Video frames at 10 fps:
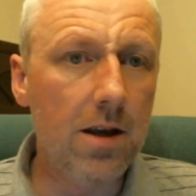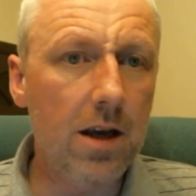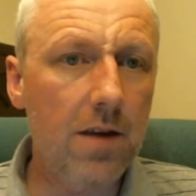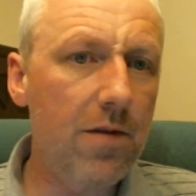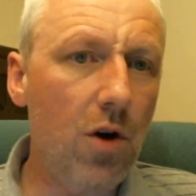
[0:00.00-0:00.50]

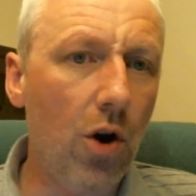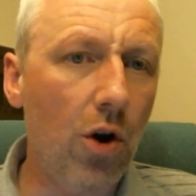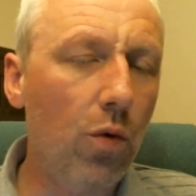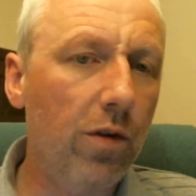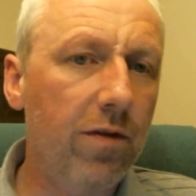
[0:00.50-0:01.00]
If you've got an
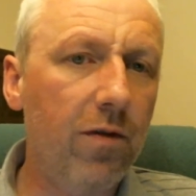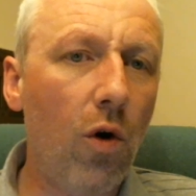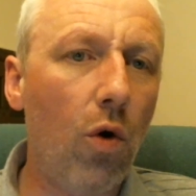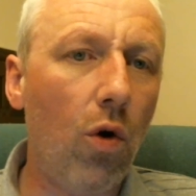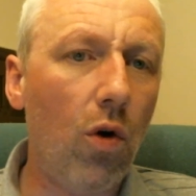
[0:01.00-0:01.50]
older
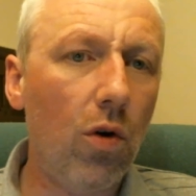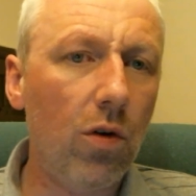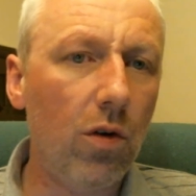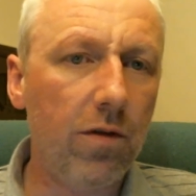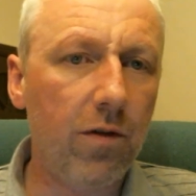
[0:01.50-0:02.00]
4
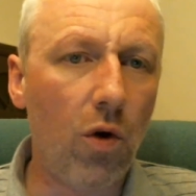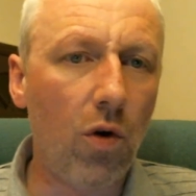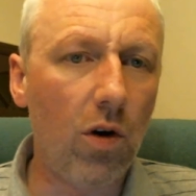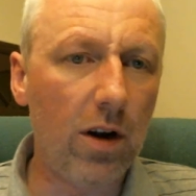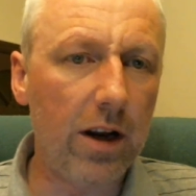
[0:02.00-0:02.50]
or
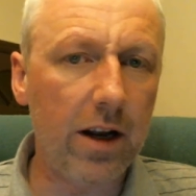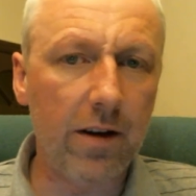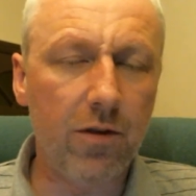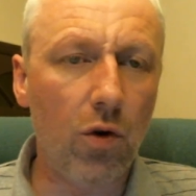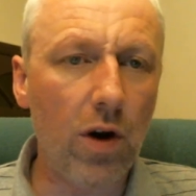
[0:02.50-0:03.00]

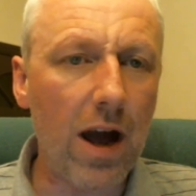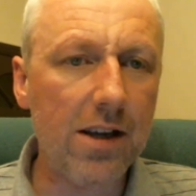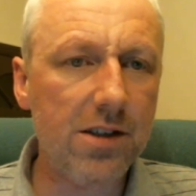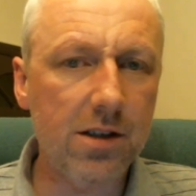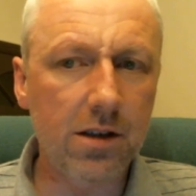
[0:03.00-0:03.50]

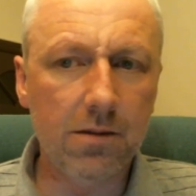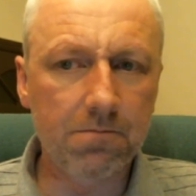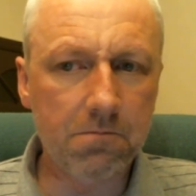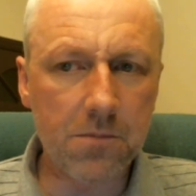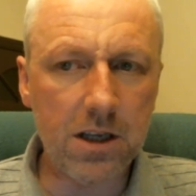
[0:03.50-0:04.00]
4S,
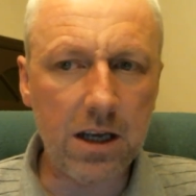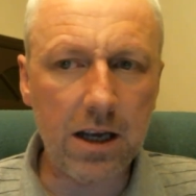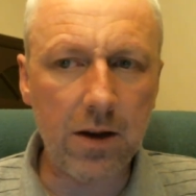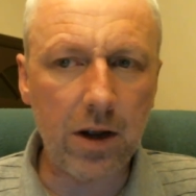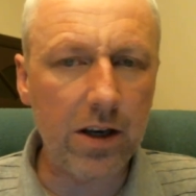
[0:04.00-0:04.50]

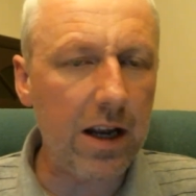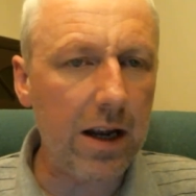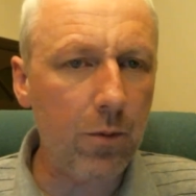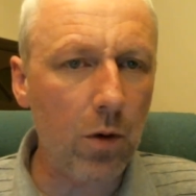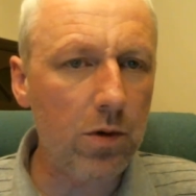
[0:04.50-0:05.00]

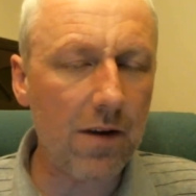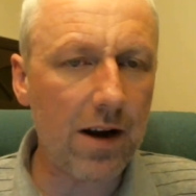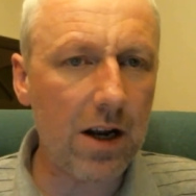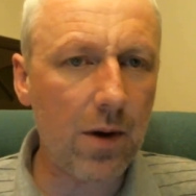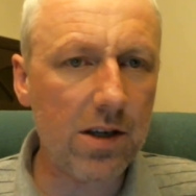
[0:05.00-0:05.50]
it won't have
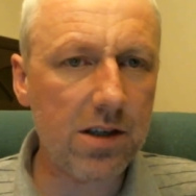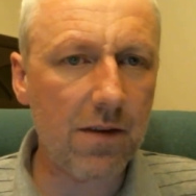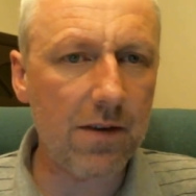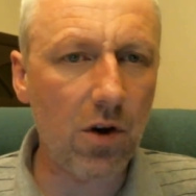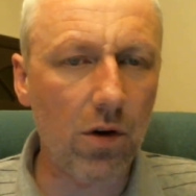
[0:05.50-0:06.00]
iOS
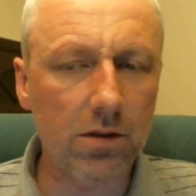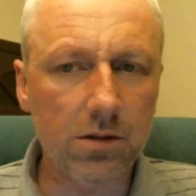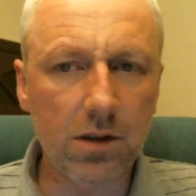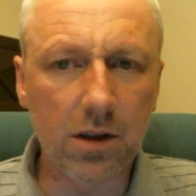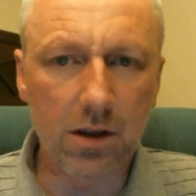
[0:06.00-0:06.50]
7 on.
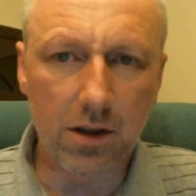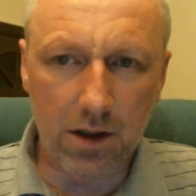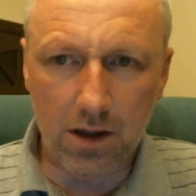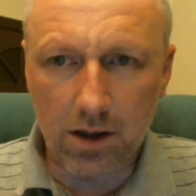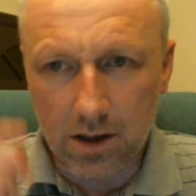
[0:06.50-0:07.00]

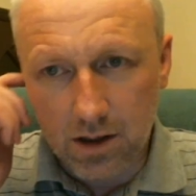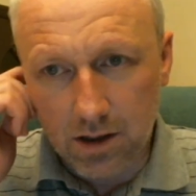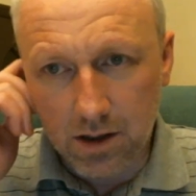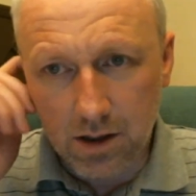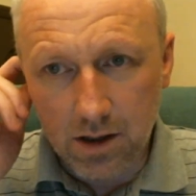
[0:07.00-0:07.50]

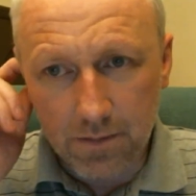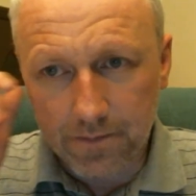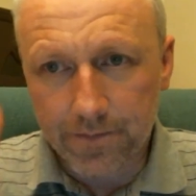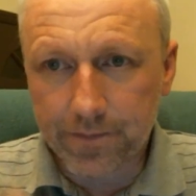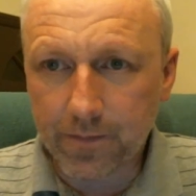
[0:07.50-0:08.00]

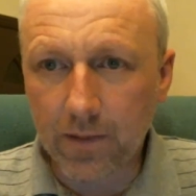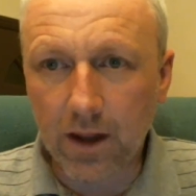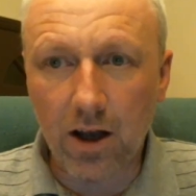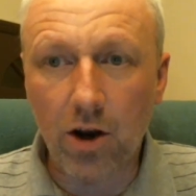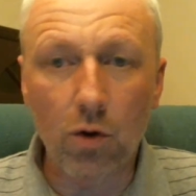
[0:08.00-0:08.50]

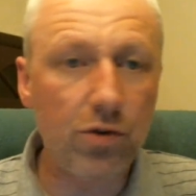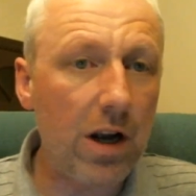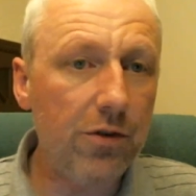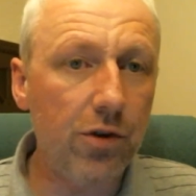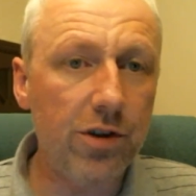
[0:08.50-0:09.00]
An older
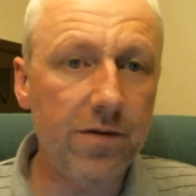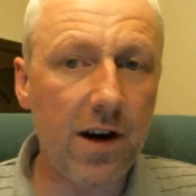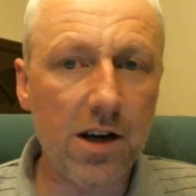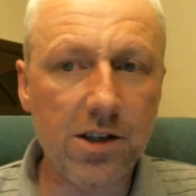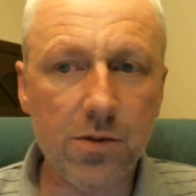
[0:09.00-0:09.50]
Android
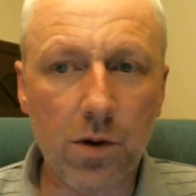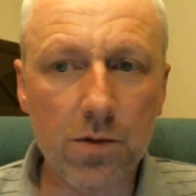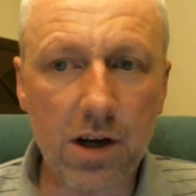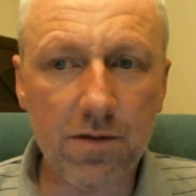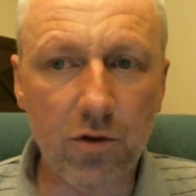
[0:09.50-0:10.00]
devices won't
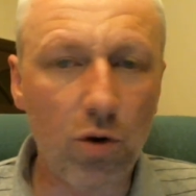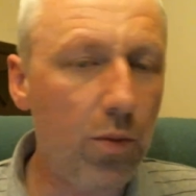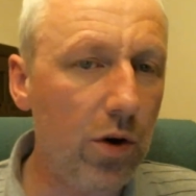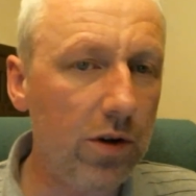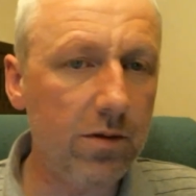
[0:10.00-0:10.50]
have
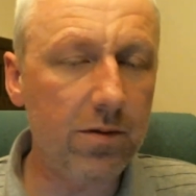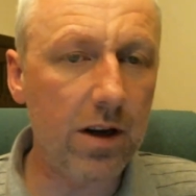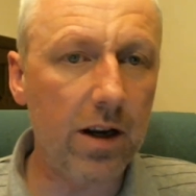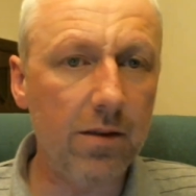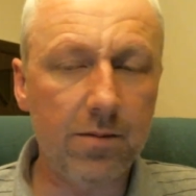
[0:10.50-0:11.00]

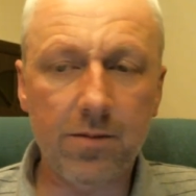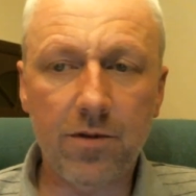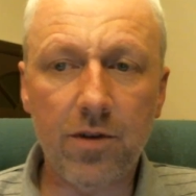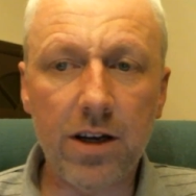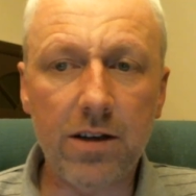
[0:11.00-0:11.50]

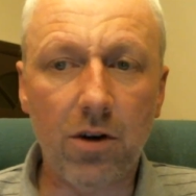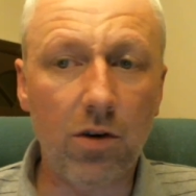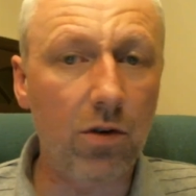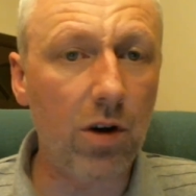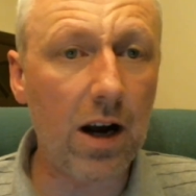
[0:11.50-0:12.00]
4.3
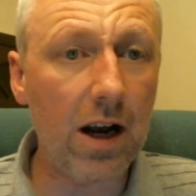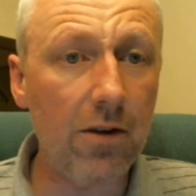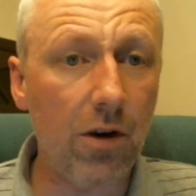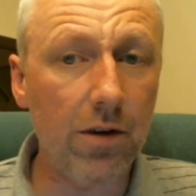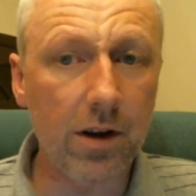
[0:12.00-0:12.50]
or higher on.